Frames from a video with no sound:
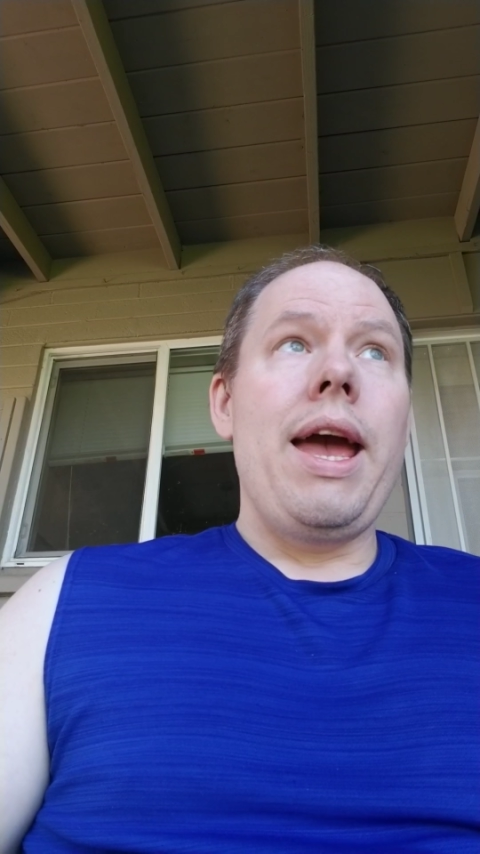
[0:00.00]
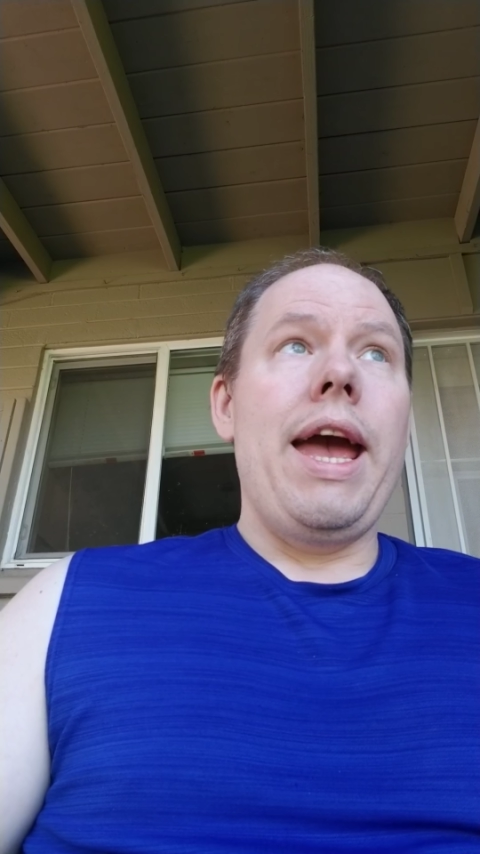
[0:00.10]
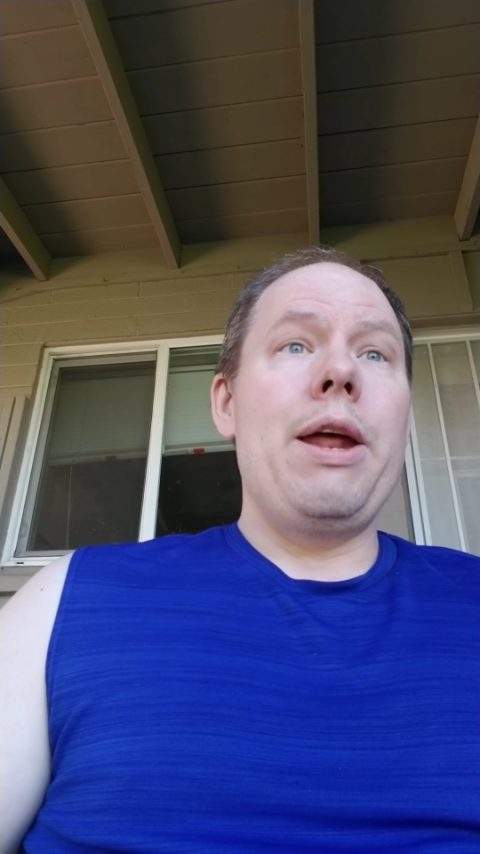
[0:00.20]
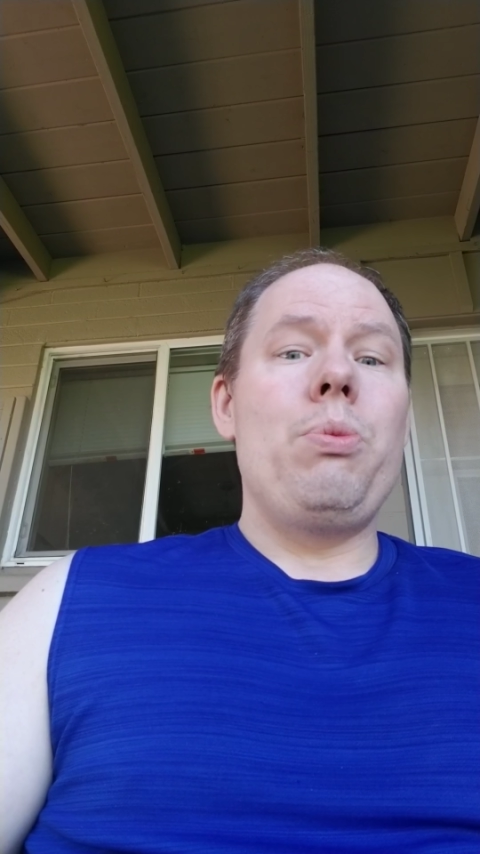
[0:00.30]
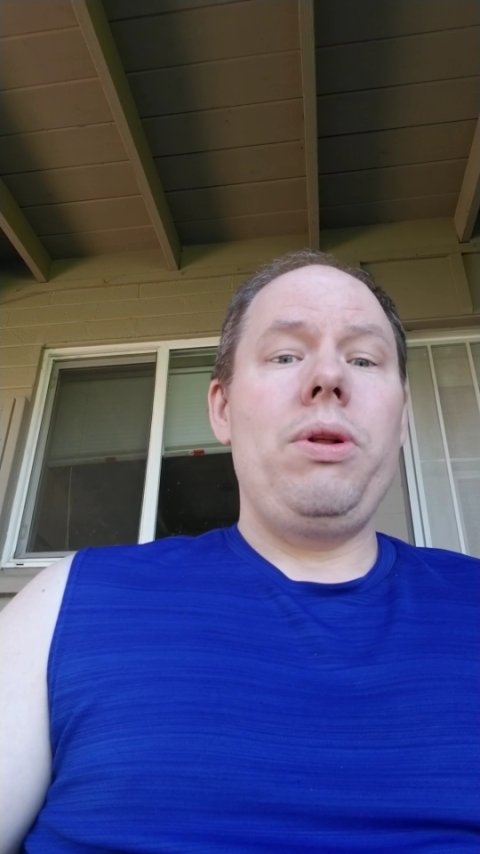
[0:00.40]

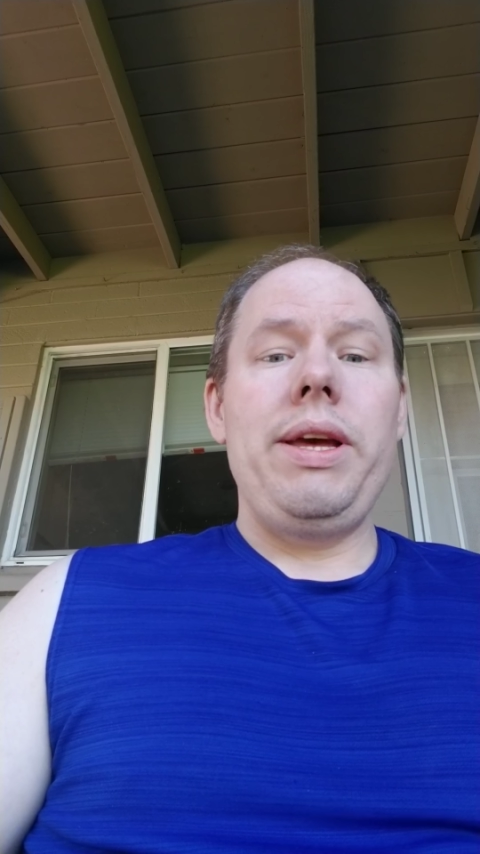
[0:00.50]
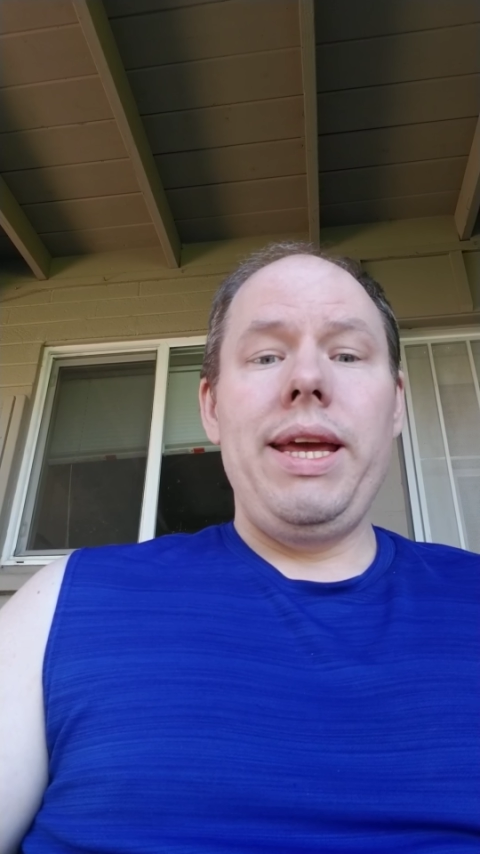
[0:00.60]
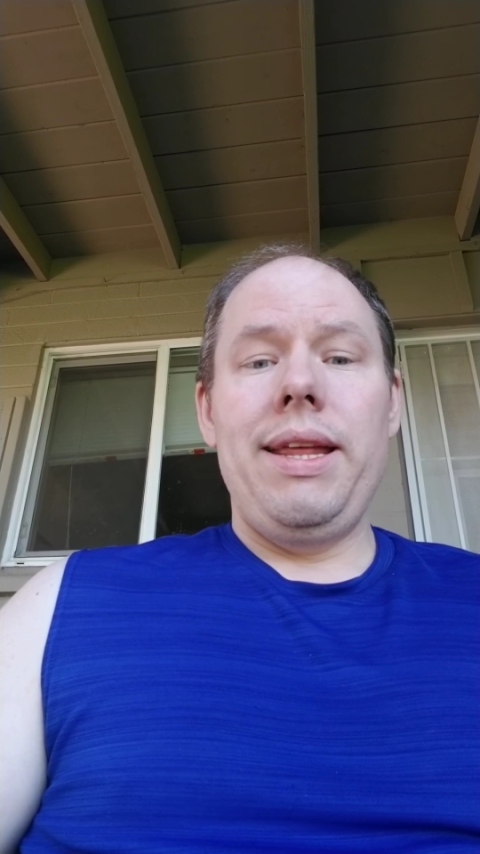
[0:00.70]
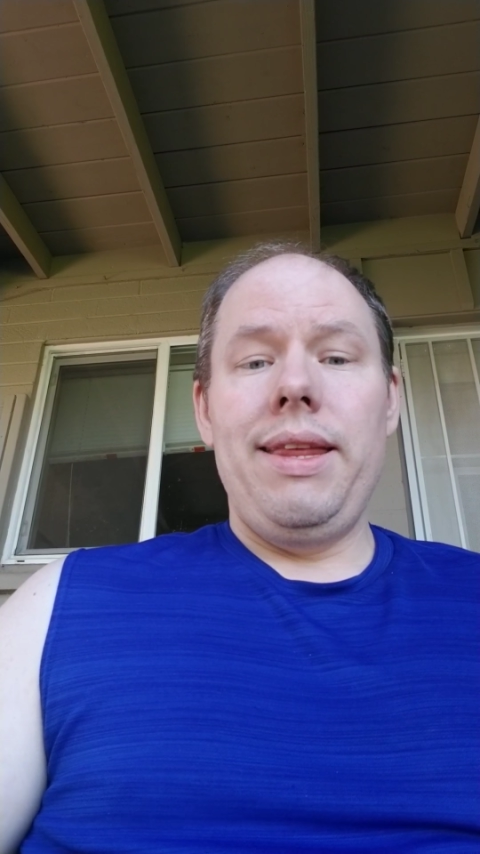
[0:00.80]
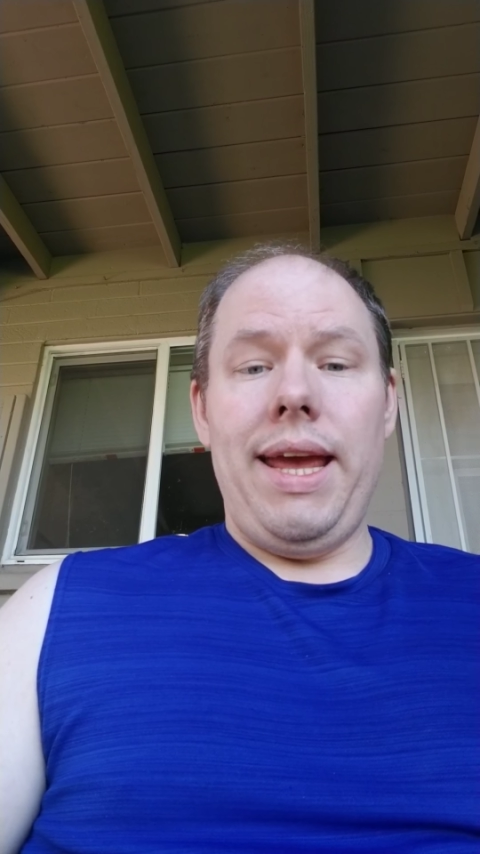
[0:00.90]
And
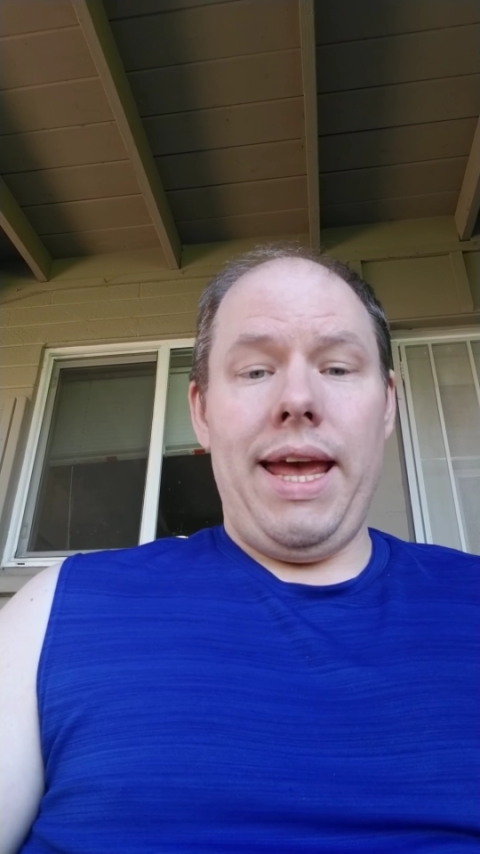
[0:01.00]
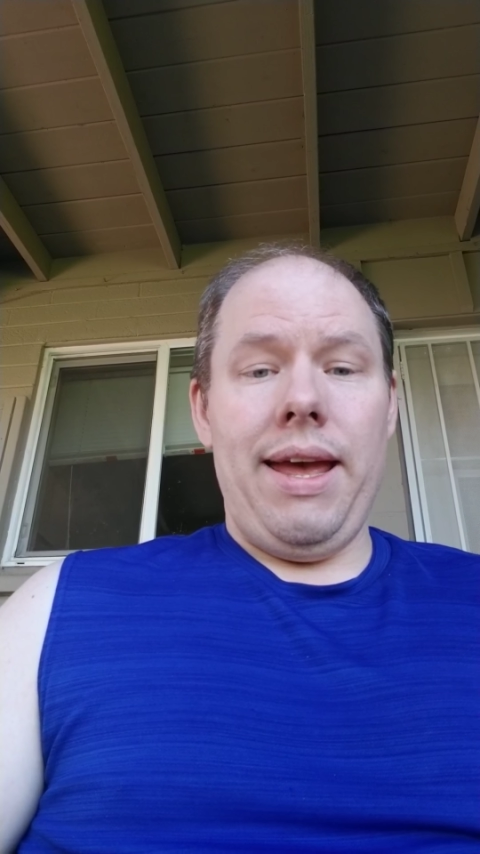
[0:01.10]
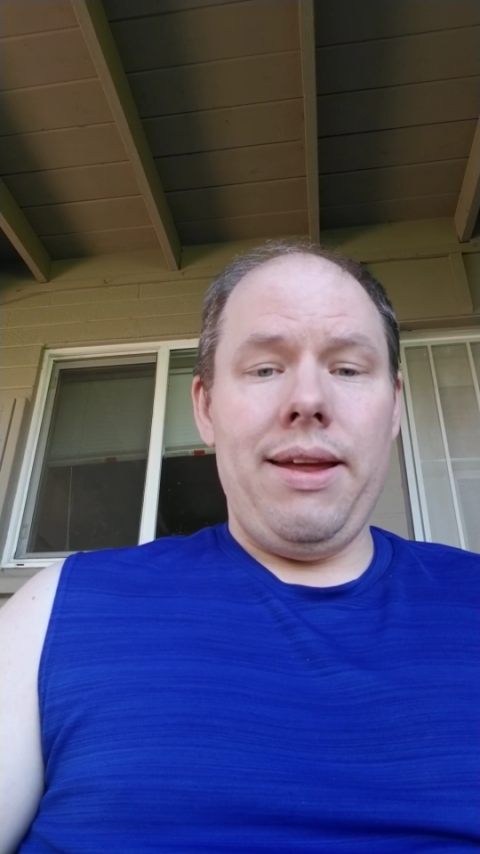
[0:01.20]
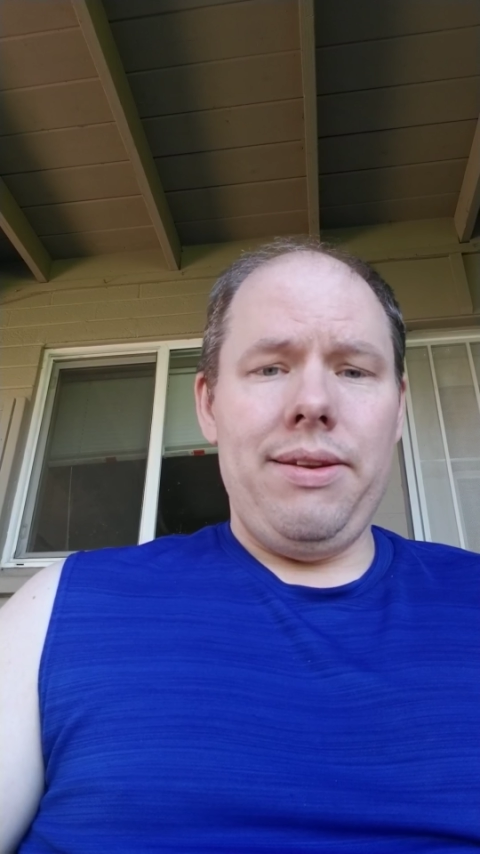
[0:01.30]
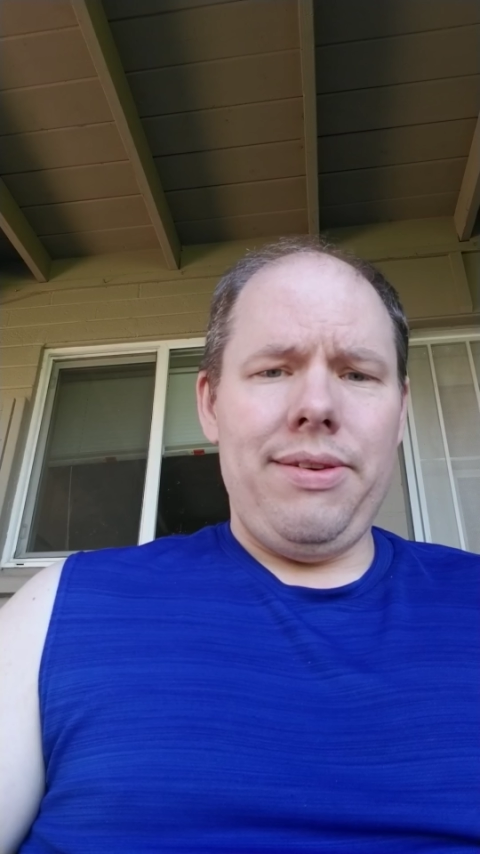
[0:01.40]
really, in the
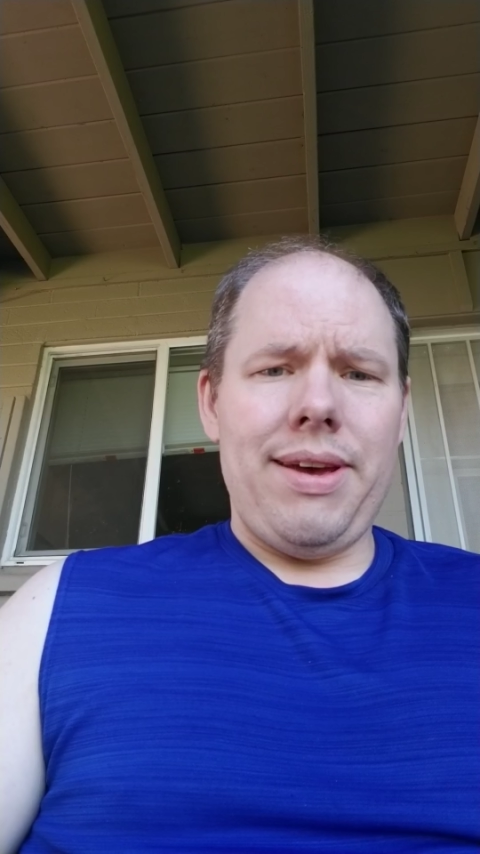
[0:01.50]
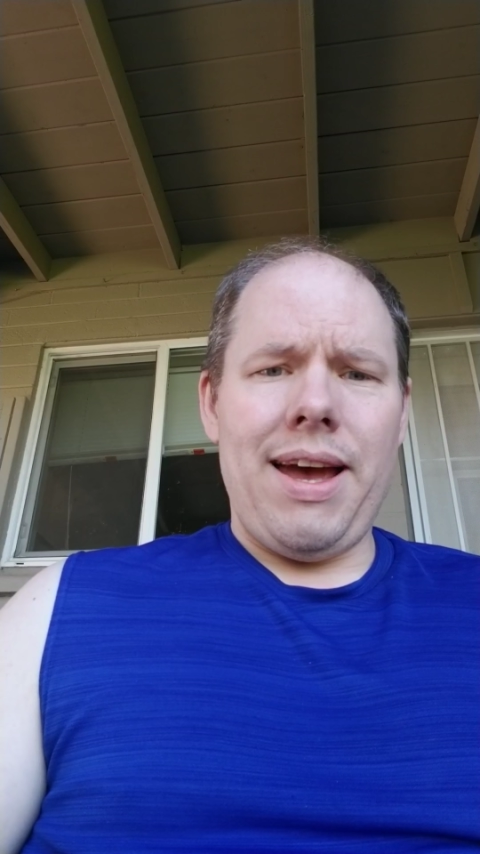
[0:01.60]
end,